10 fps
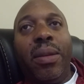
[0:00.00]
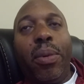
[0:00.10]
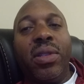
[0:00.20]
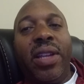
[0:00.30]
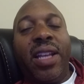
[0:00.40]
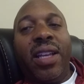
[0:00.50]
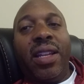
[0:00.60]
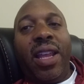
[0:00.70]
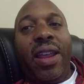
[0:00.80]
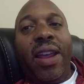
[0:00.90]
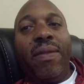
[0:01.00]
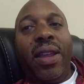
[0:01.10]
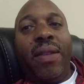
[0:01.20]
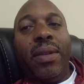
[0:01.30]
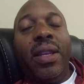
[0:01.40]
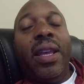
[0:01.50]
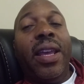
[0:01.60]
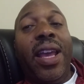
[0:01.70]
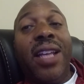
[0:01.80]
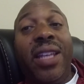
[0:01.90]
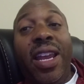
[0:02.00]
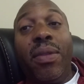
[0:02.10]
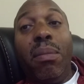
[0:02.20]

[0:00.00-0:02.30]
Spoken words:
The person has got to have